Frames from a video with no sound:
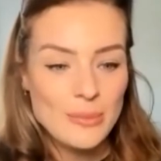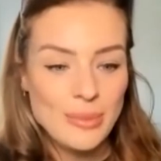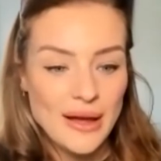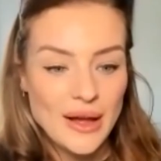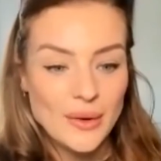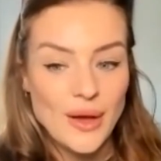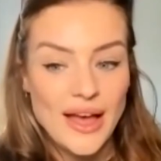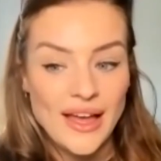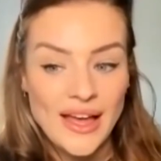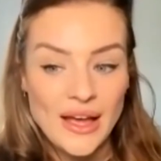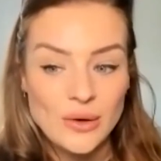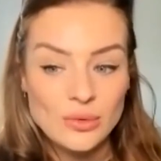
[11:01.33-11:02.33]
about
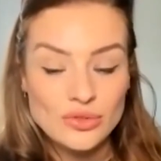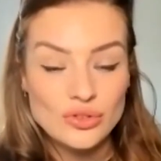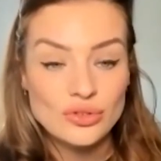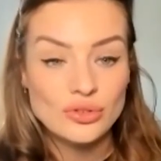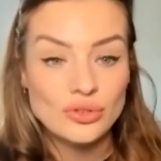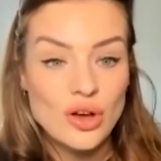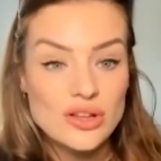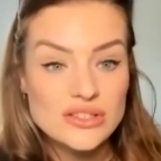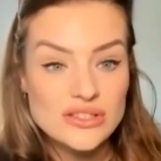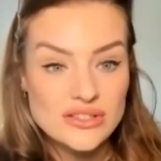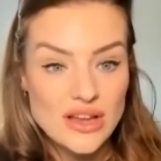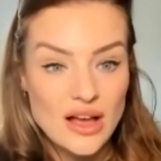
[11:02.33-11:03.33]
how you got
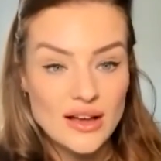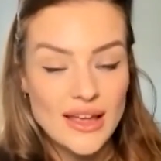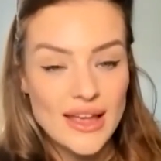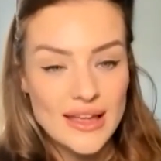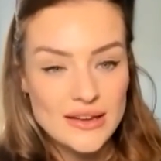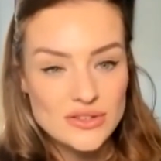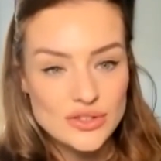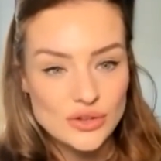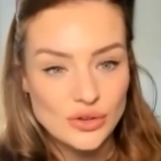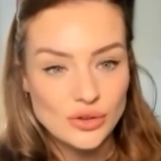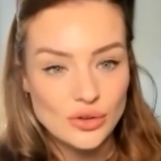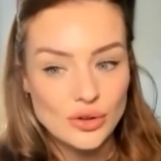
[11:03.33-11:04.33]
stuck
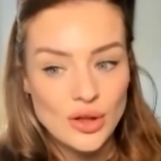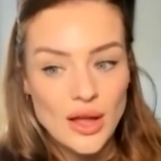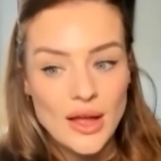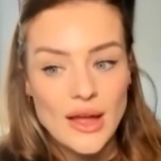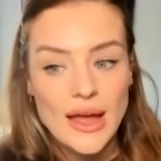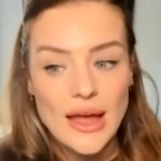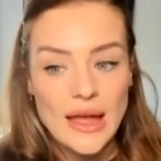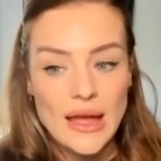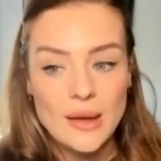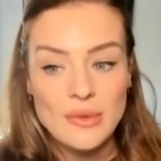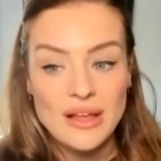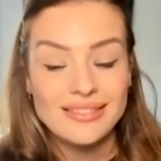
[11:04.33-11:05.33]
into
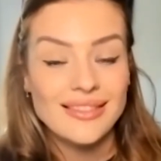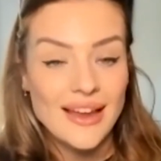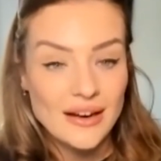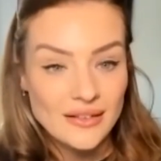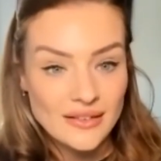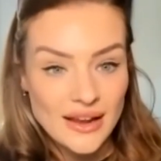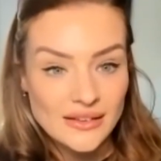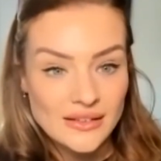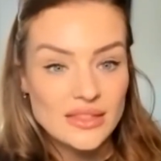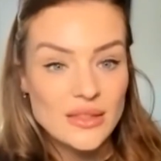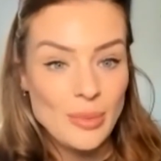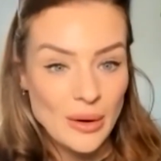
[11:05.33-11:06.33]

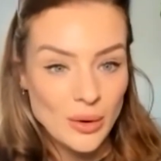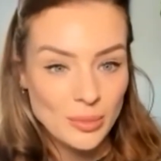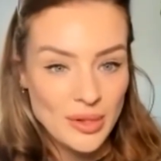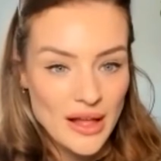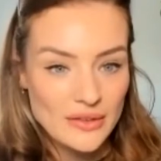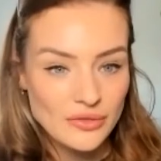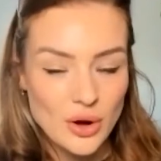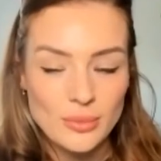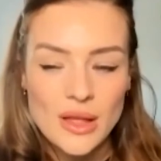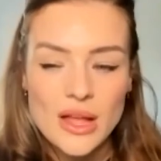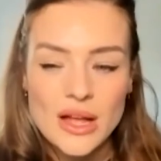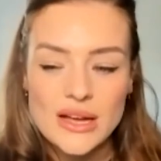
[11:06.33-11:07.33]
learning the Power
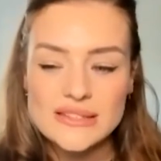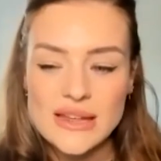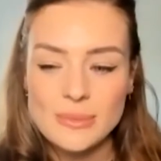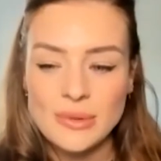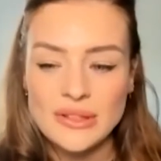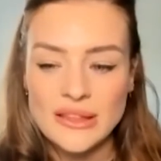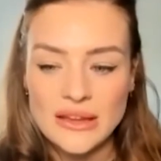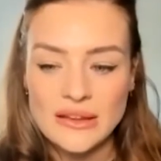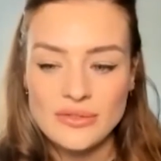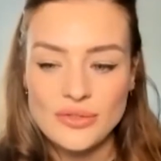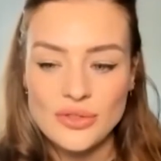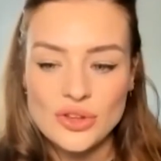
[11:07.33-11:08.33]
Platform, because I
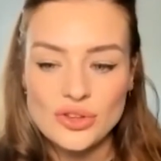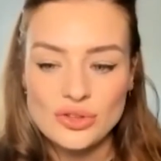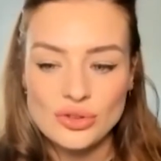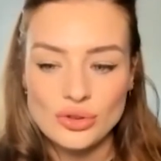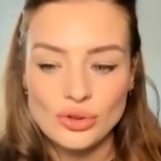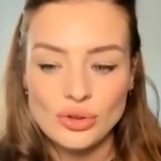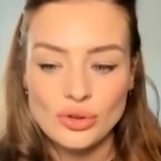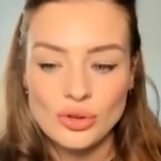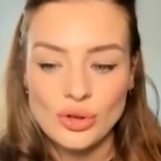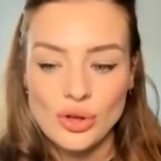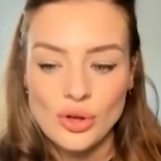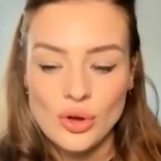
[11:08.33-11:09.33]
believe that
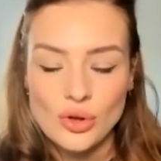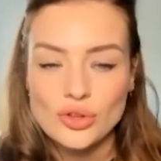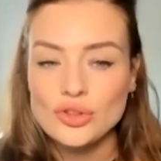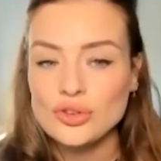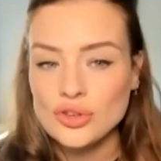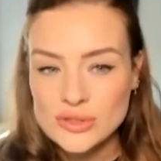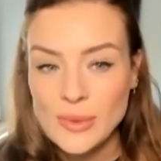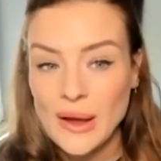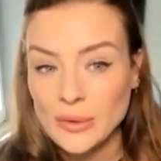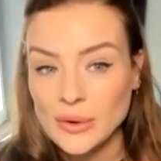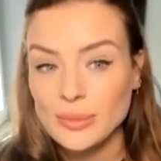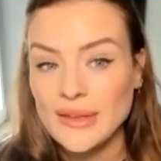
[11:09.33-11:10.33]
you used
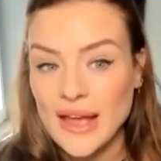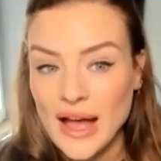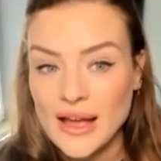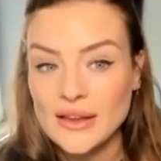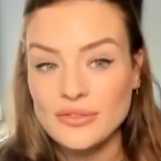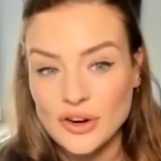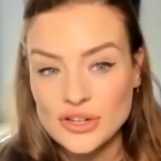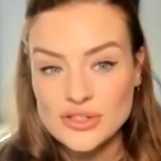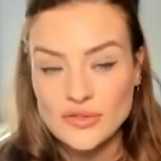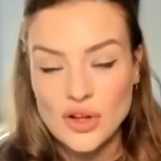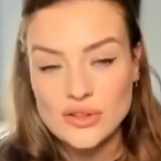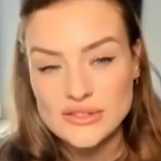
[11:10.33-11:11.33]
Power BI first
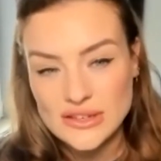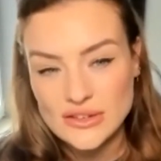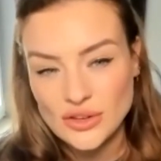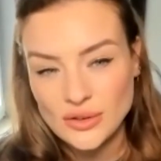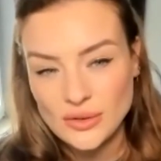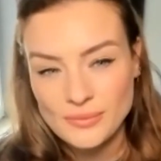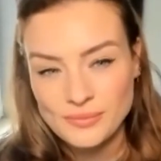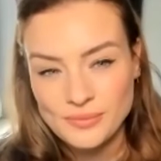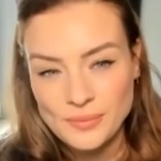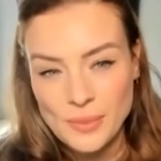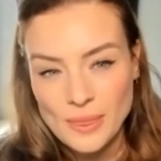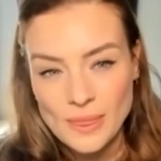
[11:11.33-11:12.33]
of all, didn't you?
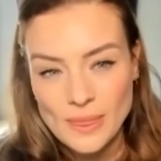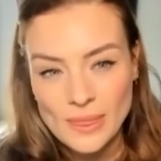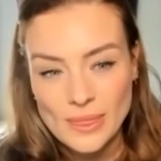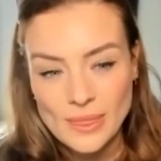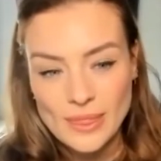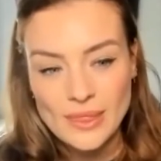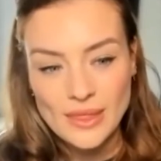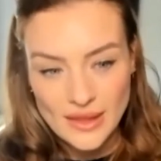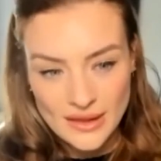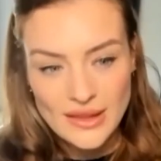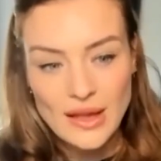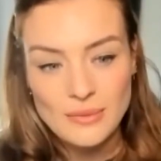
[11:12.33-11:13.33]
Yeah.